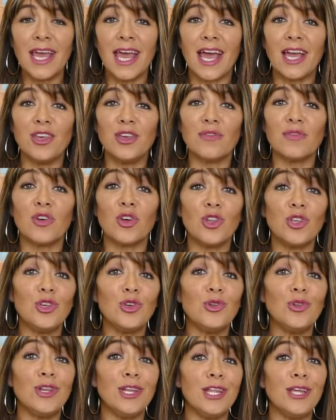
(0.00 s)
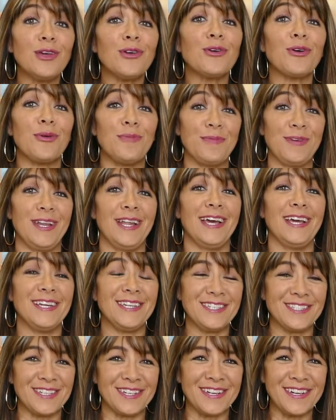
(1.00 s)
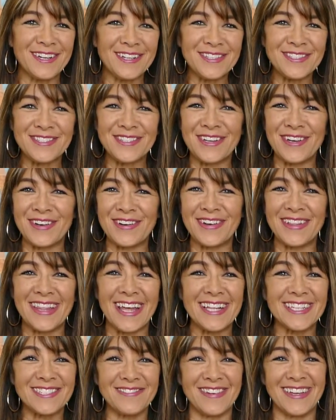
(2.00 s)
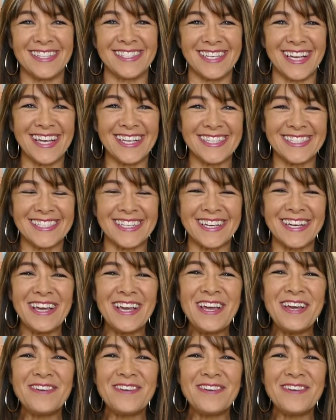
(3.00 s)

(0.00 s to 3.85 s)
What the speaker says: and you've got a unique combination. So that's fantastic.